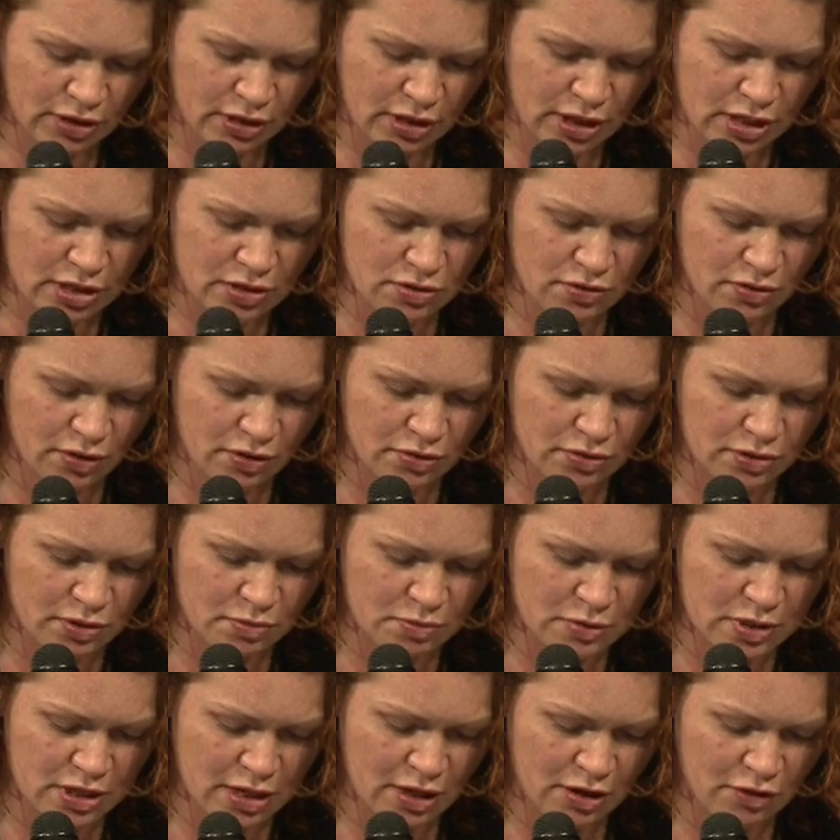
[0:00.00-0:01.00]
He stroked
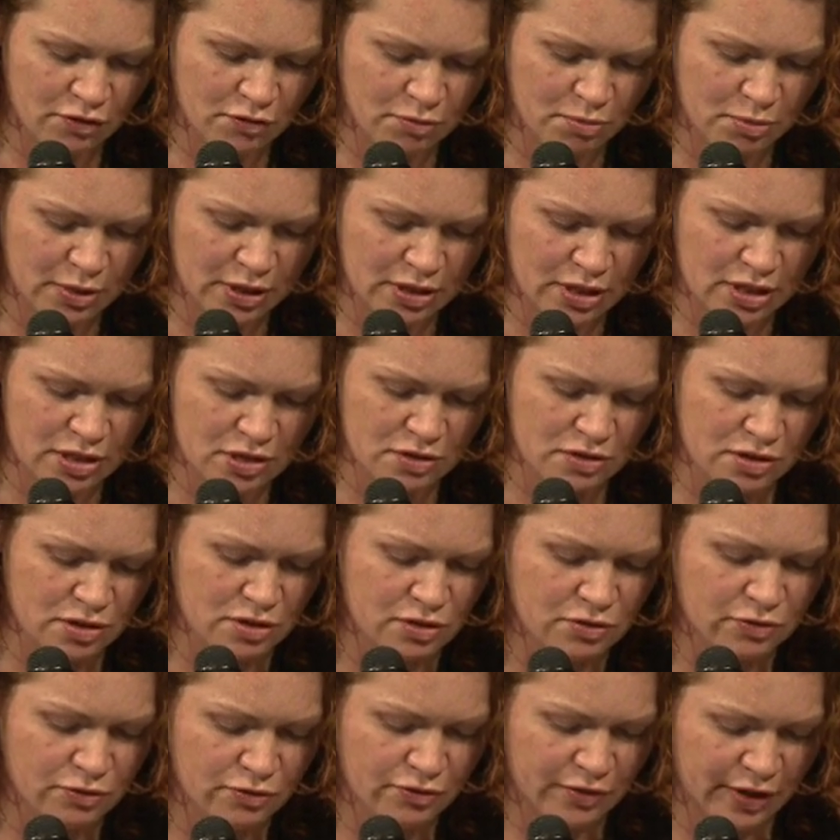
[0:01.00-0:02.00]
himself, but this
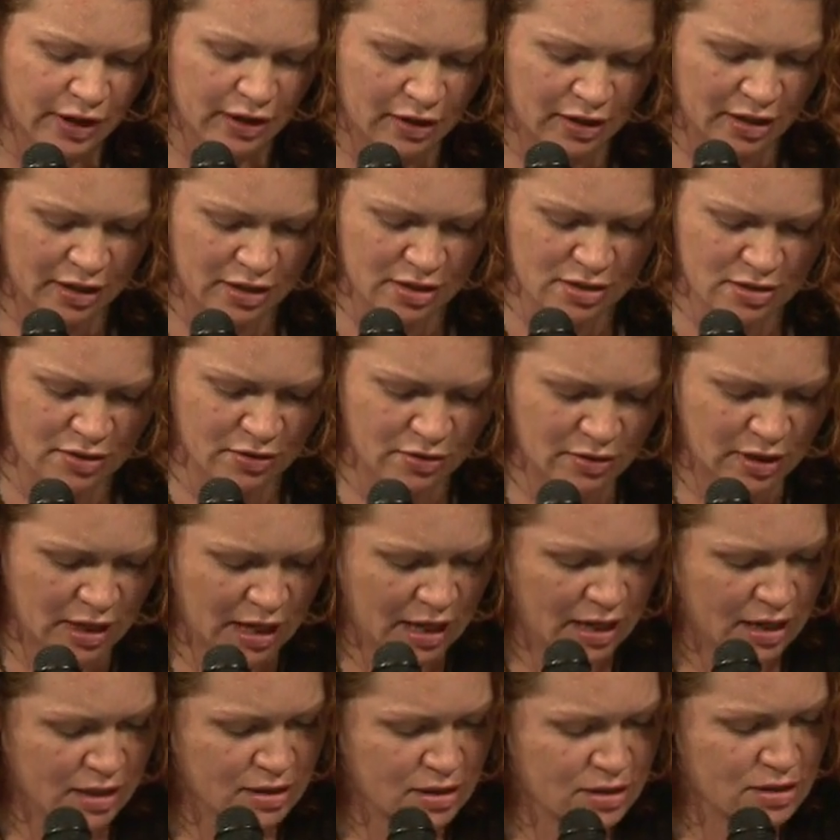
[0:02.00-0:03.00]
still felt like his own
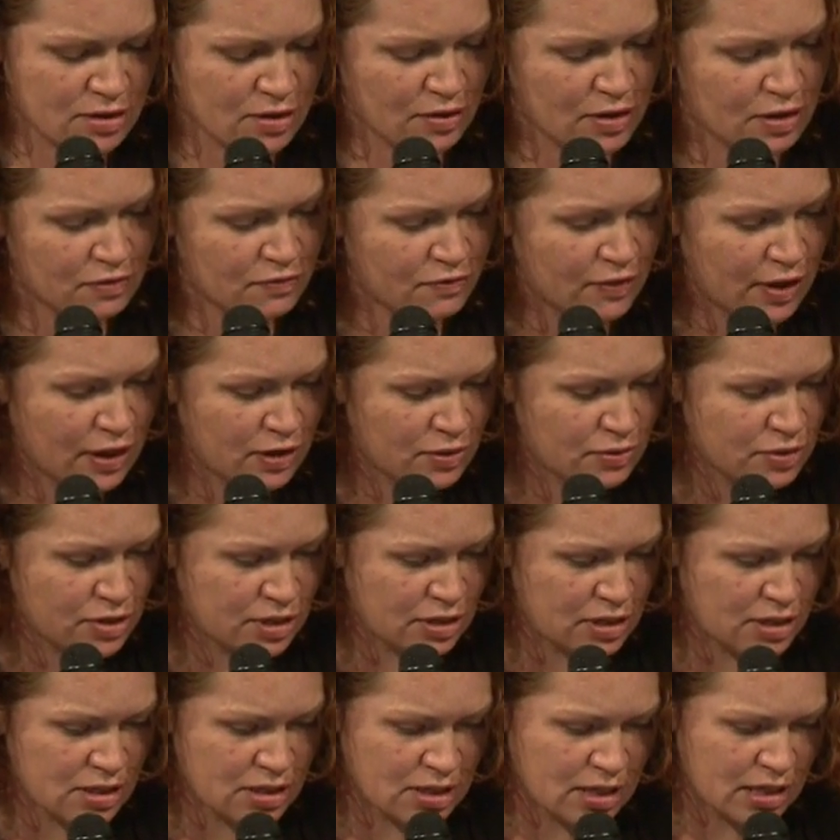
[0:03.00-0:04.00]
hands, so he fell
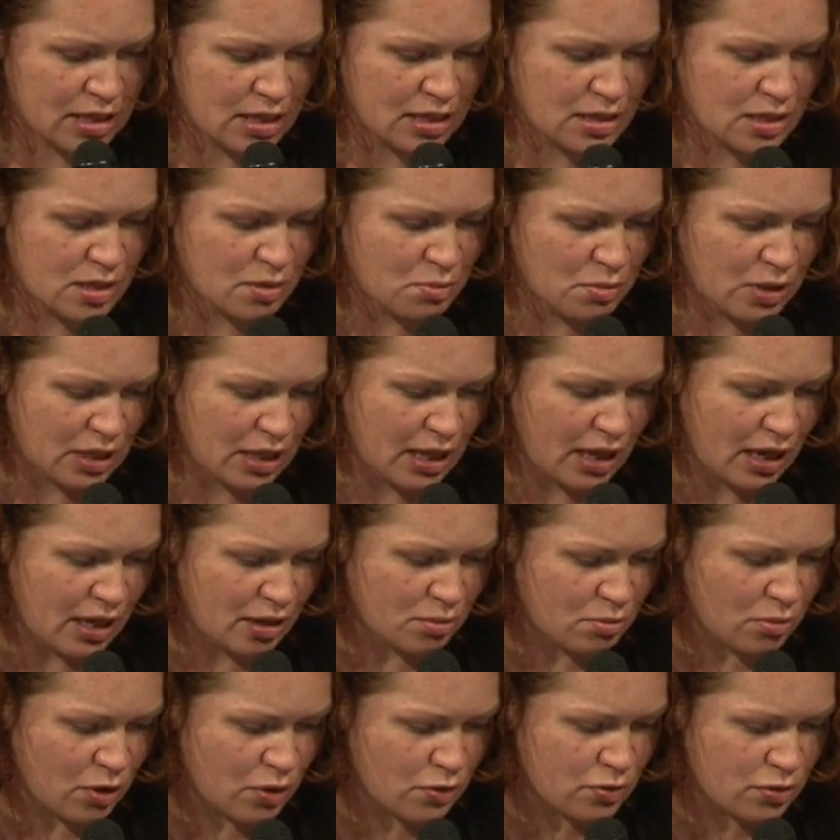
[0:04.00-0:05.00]
to his knees and
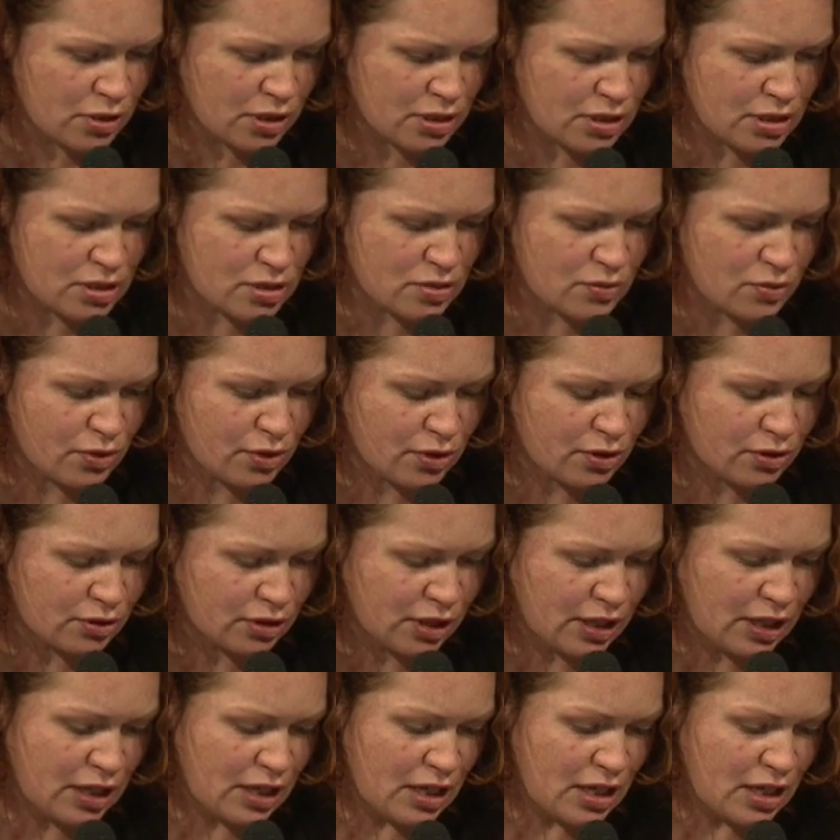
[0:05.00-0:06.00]
began moulding the soil